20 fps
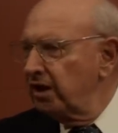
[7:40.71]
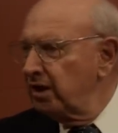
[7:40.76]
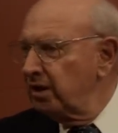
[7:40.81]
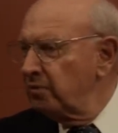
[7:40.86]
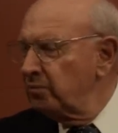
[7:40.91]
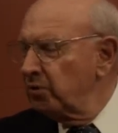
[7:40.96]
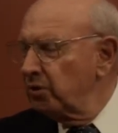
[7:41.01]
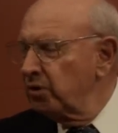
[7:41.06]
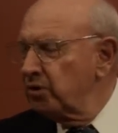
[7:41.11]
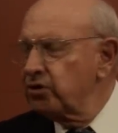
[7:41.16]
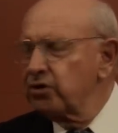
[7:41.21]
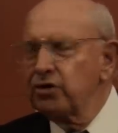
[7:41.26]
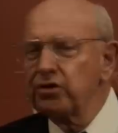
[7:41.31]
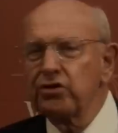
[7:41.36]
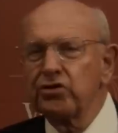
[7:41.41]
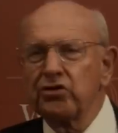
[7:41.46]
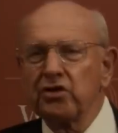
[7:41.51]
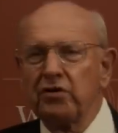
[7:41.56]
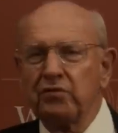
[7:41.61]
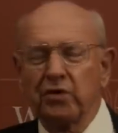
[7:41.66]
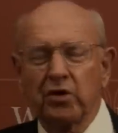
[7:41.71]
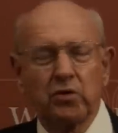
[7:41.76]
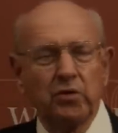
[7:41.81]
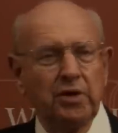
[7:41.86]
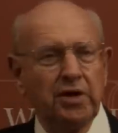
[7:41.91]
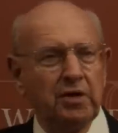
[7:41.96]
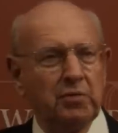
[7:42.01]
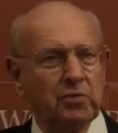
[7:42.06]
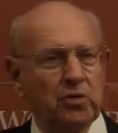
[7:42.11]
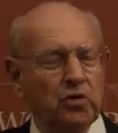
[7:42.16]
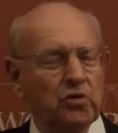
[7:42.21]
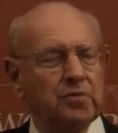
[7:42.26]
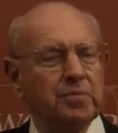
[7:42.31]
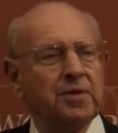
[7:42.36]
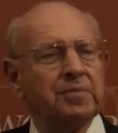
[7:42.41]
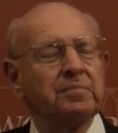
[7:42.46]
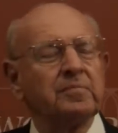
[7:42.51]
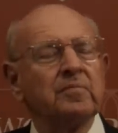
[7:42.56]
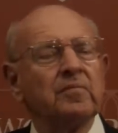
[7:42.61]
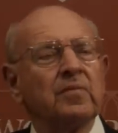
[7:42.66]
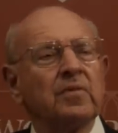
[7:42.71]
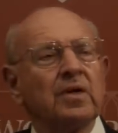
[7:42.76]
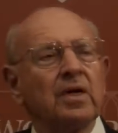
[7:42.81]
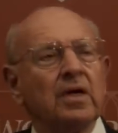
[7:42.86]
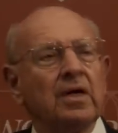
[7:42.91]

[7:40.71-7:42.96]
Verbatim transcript: and emergence of a green movement,